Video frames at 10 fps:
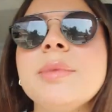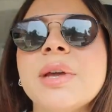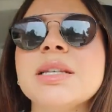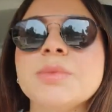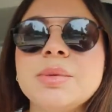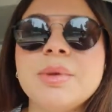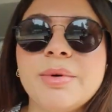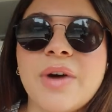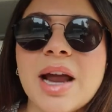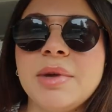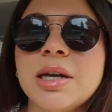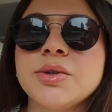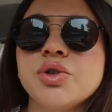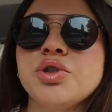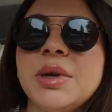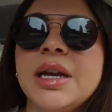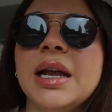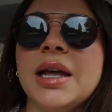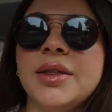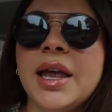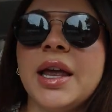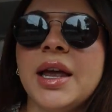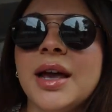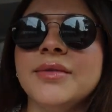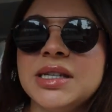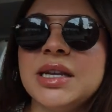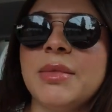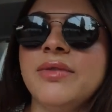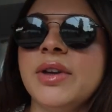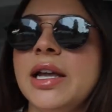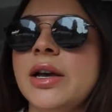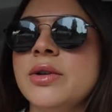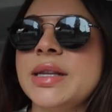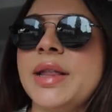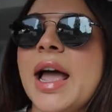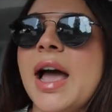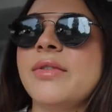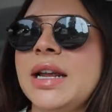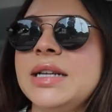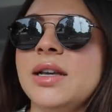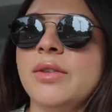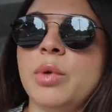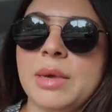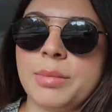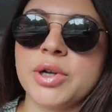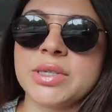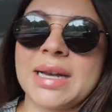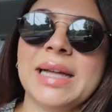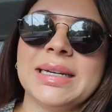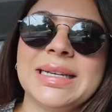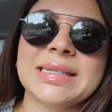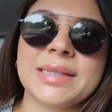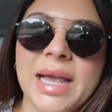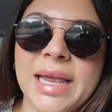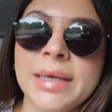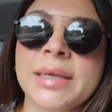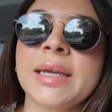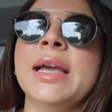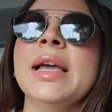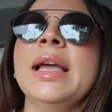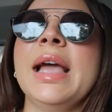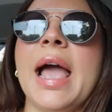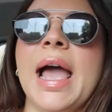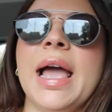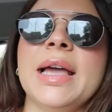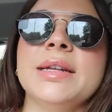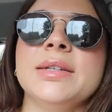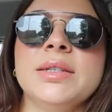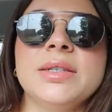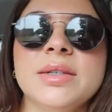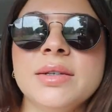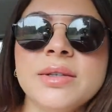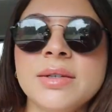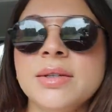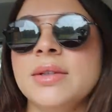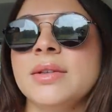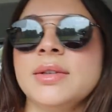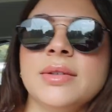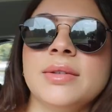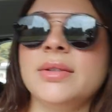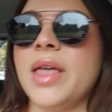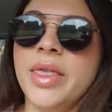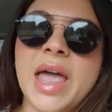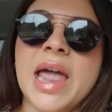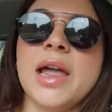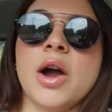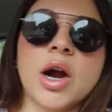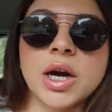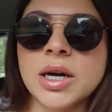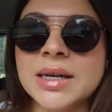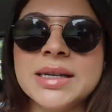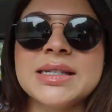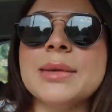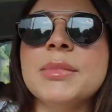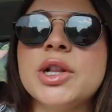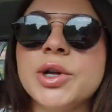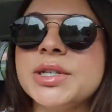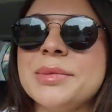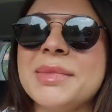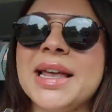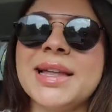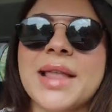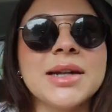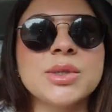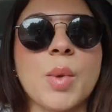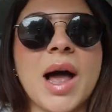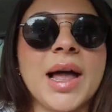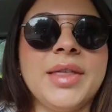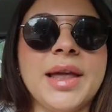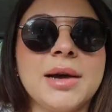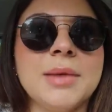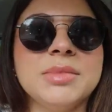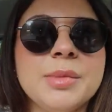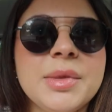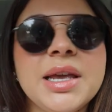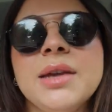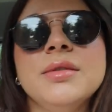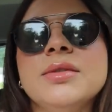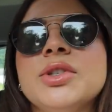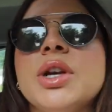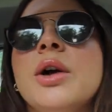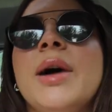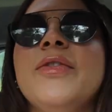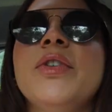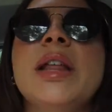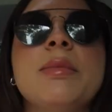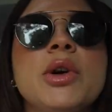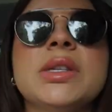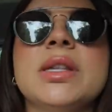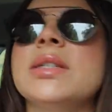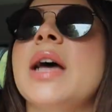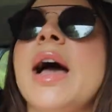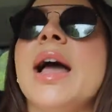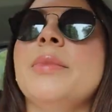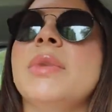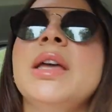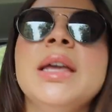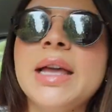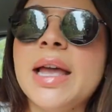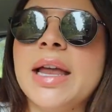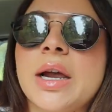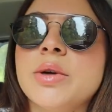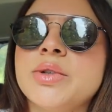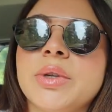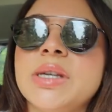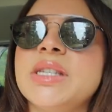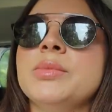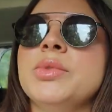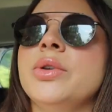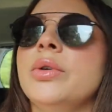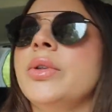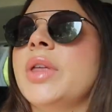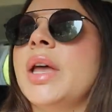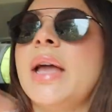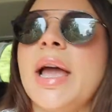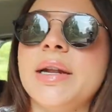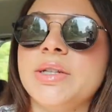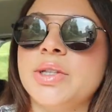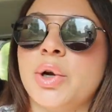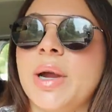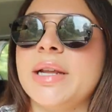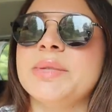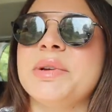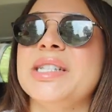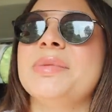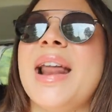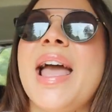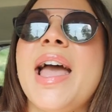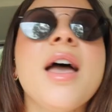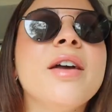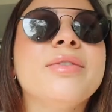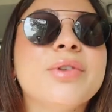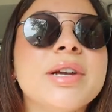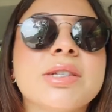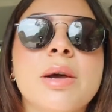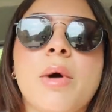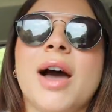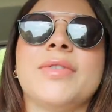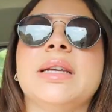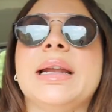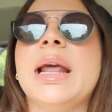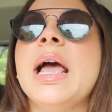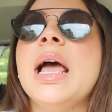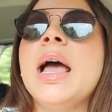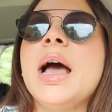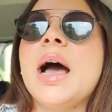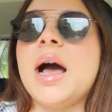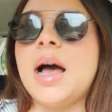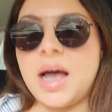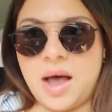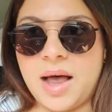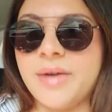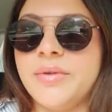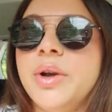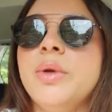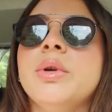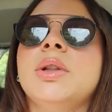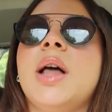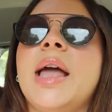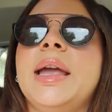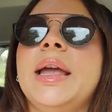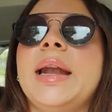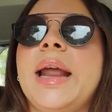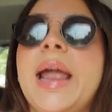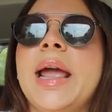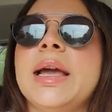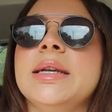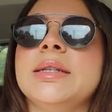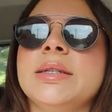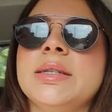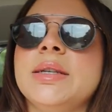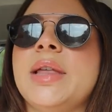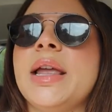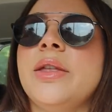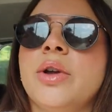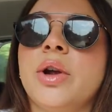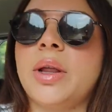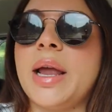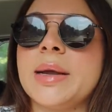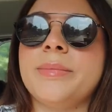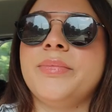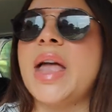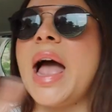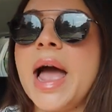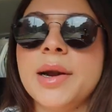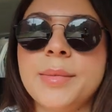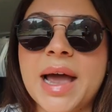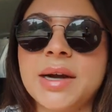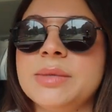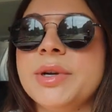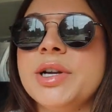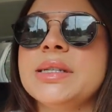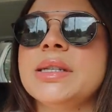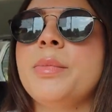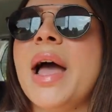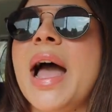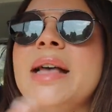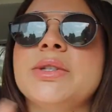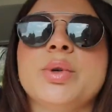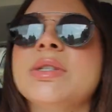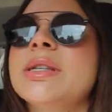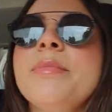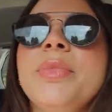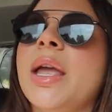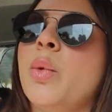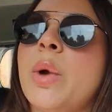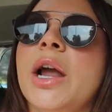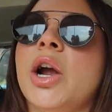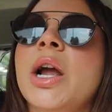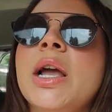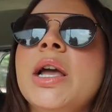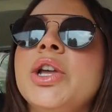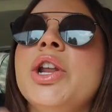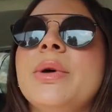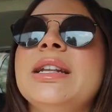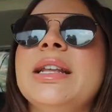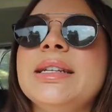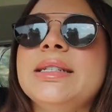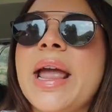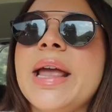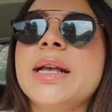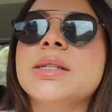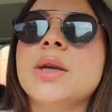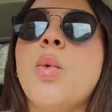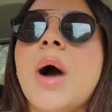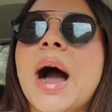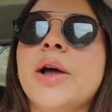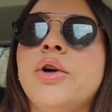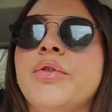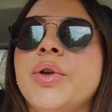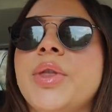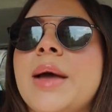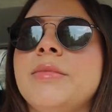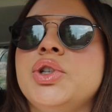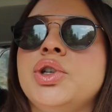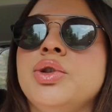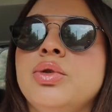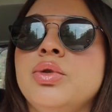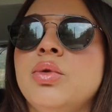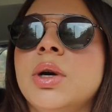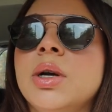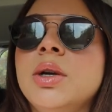because most people find me on social media and they have seen my videos and they have an idea of what my personality is like. And they are similar to me and that's why they come to me. So I feel like most of the time it goes really smooth and it's a great experience, but every so often have a new client and they either like had a bad experience in the past or something where, you know, it, it takes a while for them to